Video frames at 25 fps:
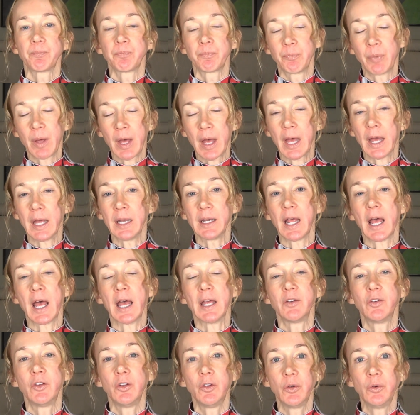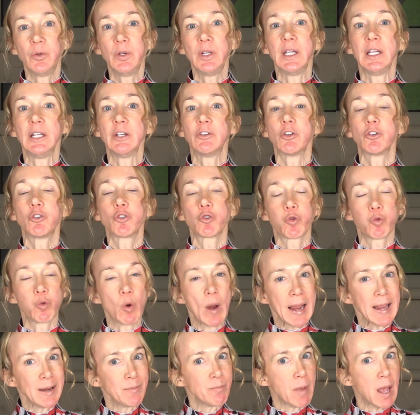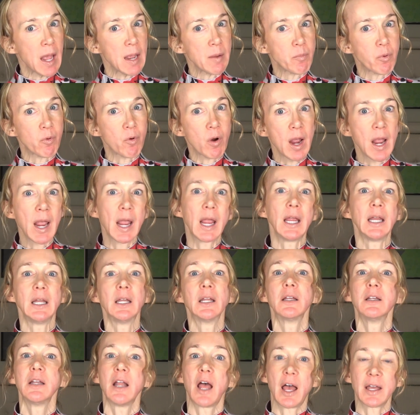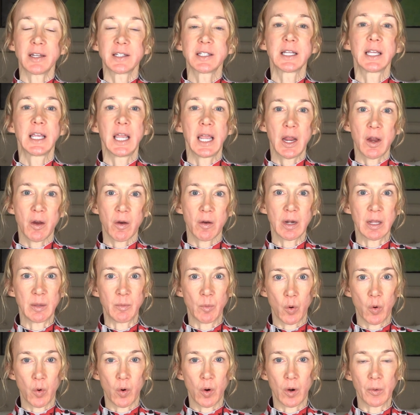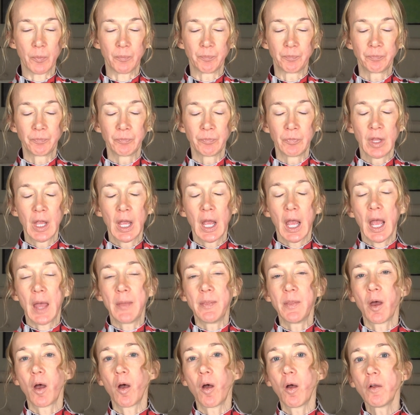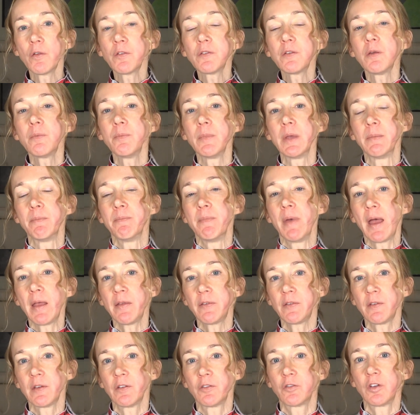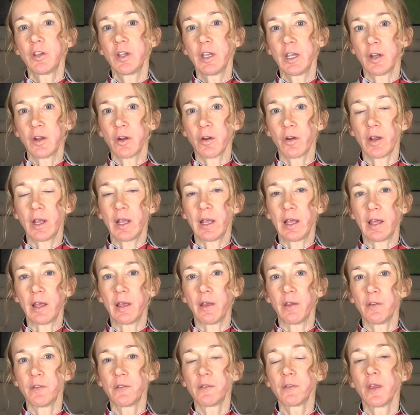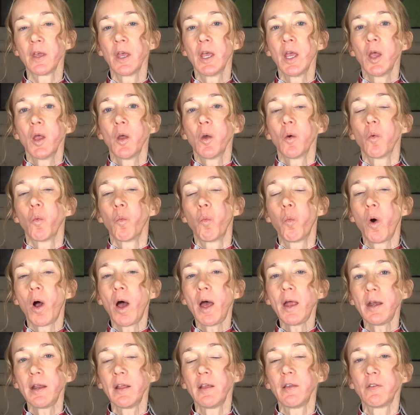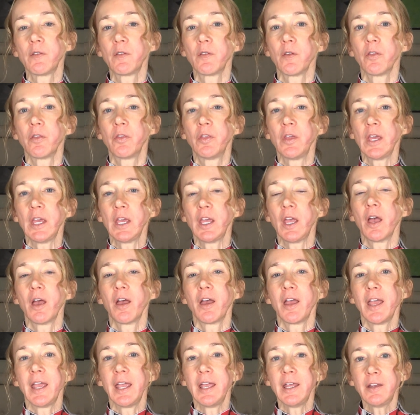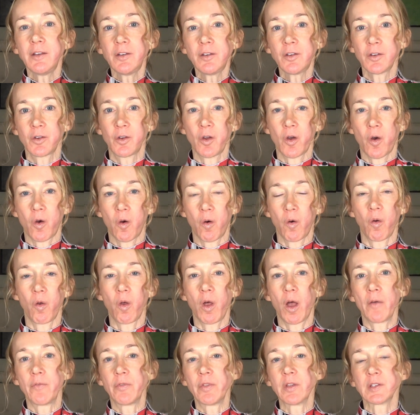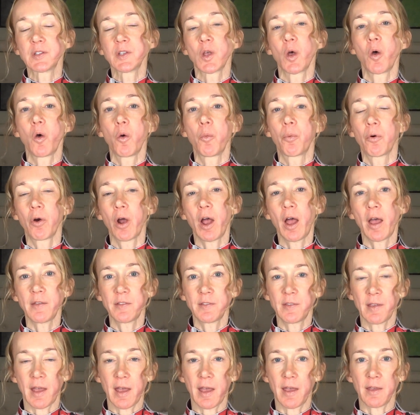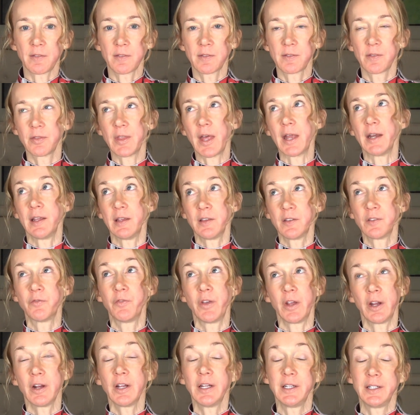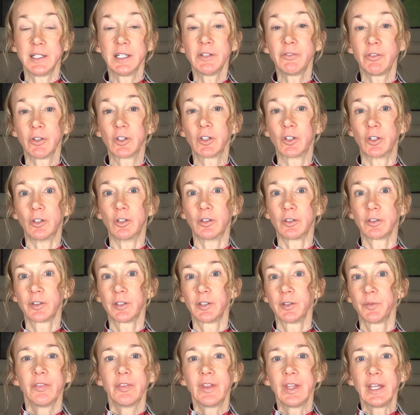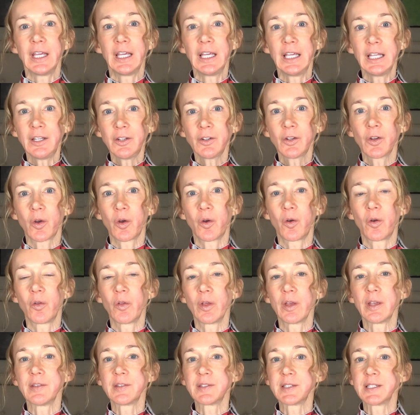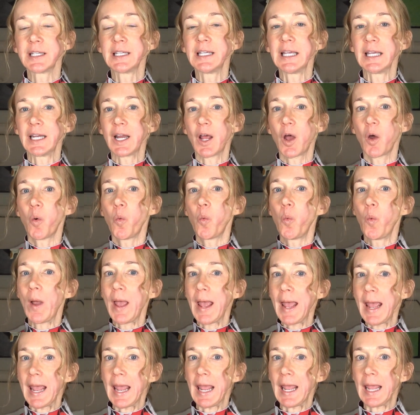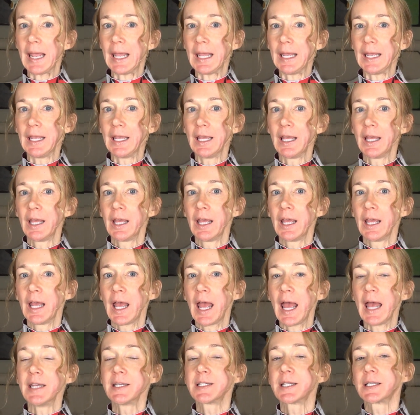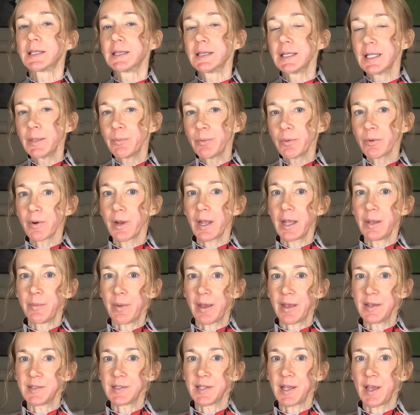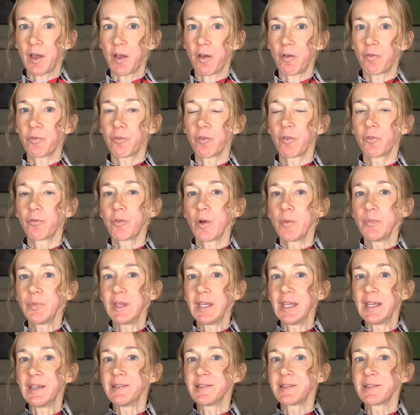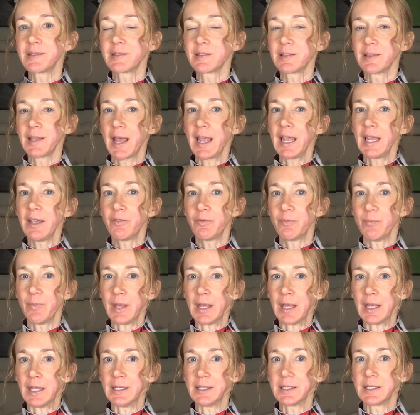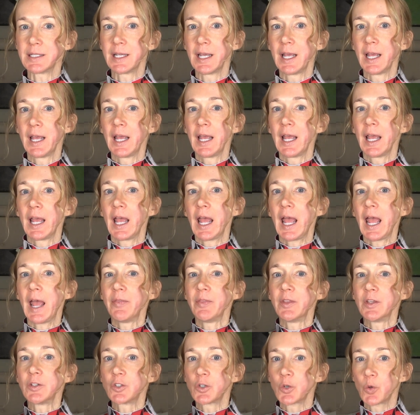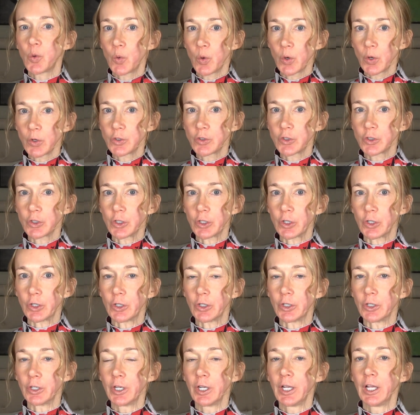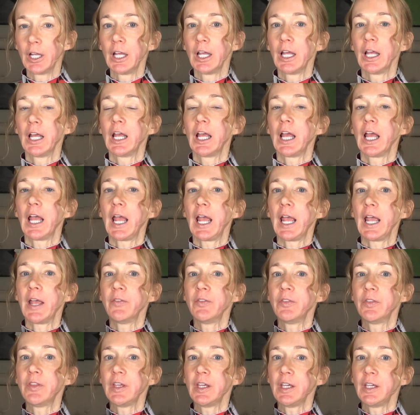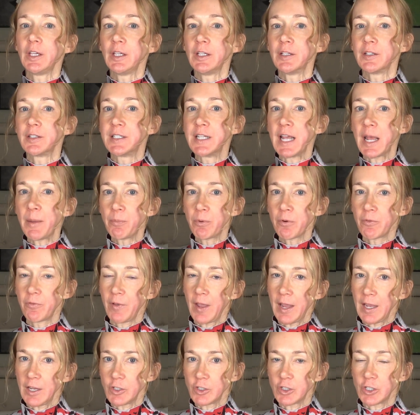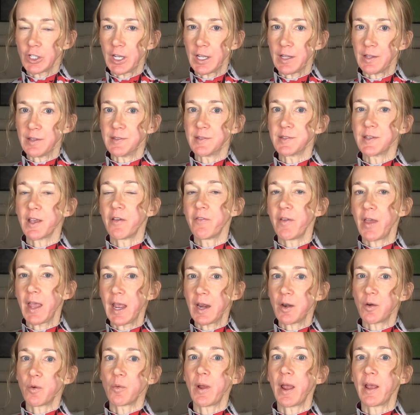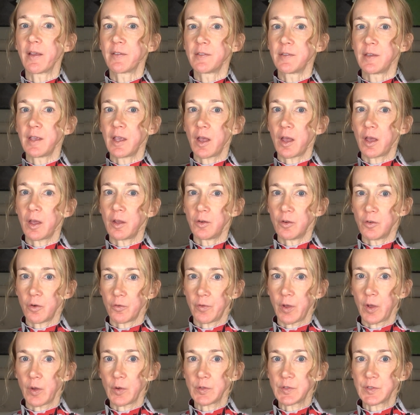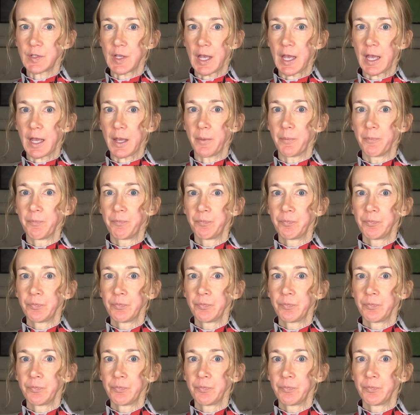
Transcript: But I do need to train my brain not to care anymore. And the ultimate message here is, what is the end goal of this whole process that is very difficult? The end goal is to get away and to liberate myself from the enslavement and the torture and the deprivations of anorexia nervosa.